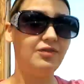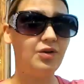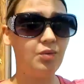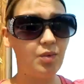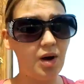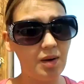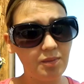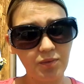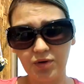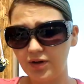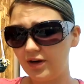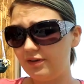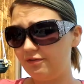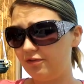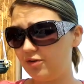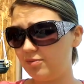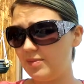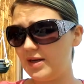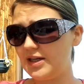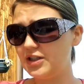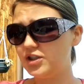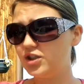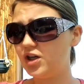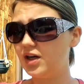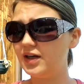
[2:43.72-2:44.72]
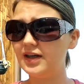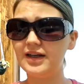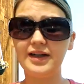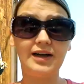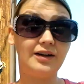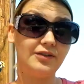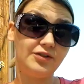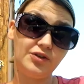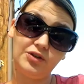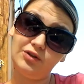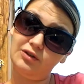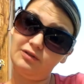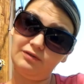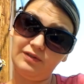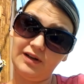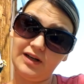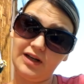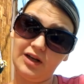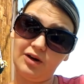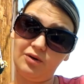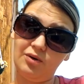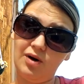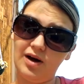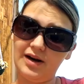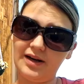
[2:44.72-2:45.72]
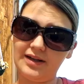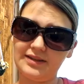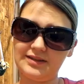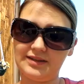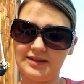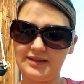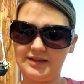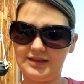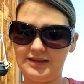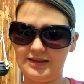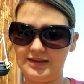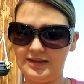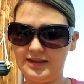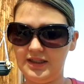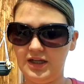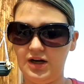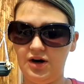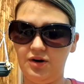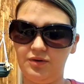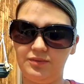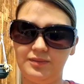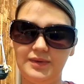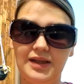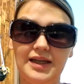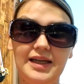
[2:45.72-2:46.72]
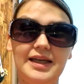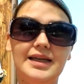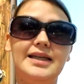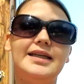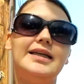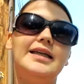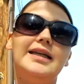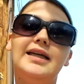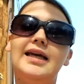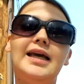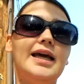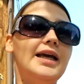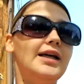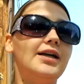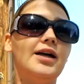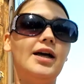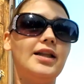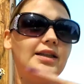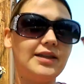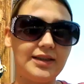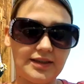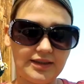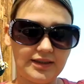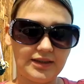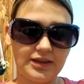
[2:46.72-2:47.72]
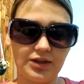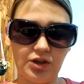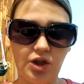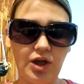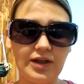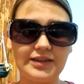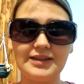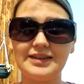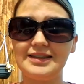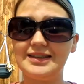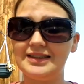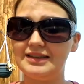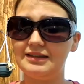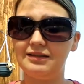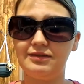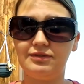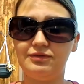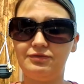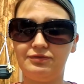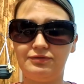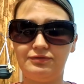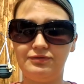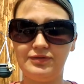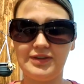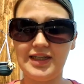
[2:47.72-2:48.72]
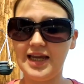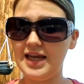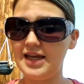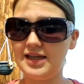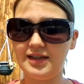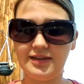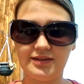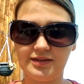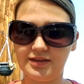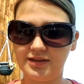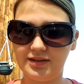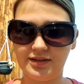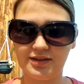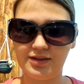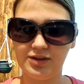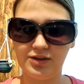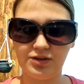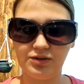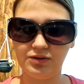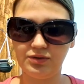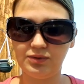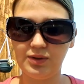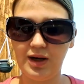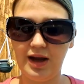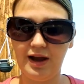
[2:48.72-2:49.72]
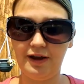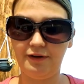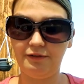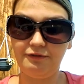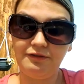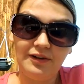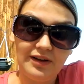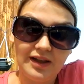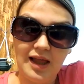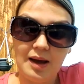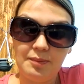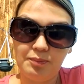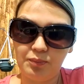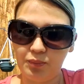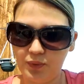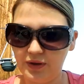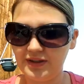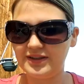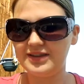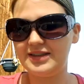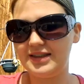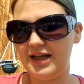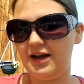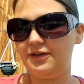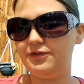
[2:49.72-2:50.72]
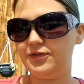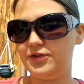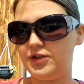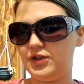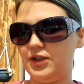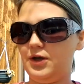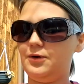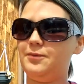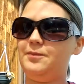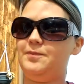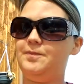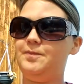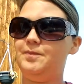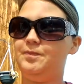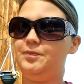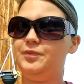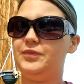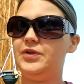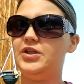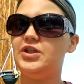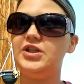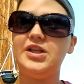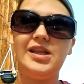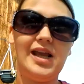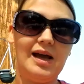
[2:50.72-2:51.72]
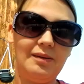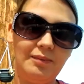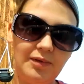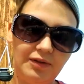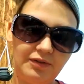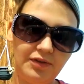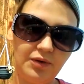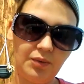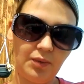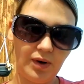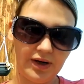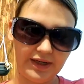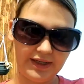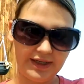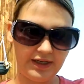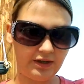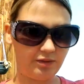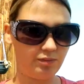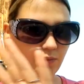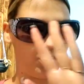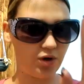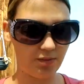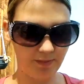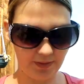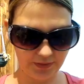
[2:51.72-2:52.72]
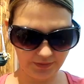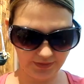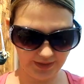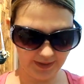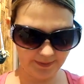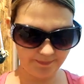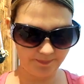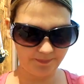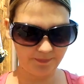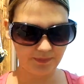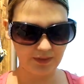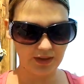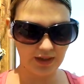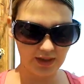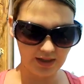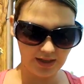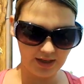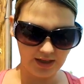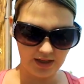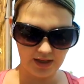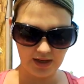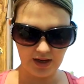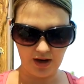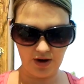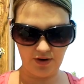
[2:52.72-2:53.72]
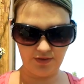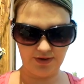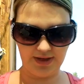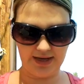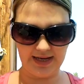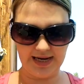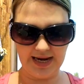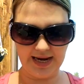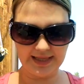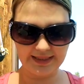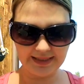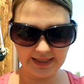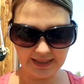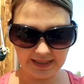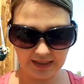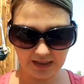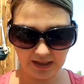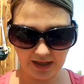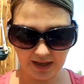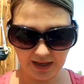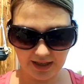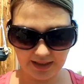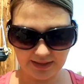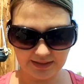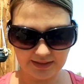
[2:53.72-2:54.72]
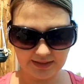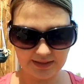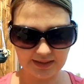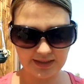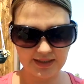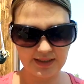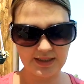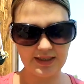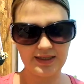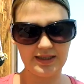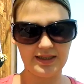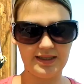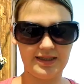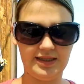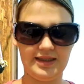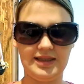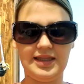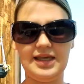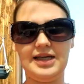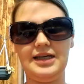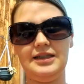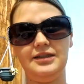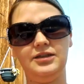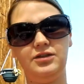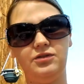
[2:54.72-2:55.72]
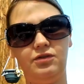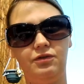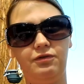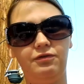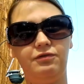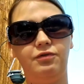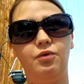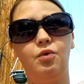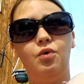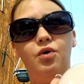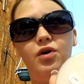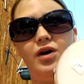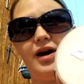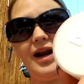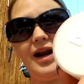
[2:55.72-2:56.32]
you want more information on it, I'll do a video on it since, you know, got lots of days to fill up with stuff, so... Just tell me if you want to hear more about that. Okay, and then I got this for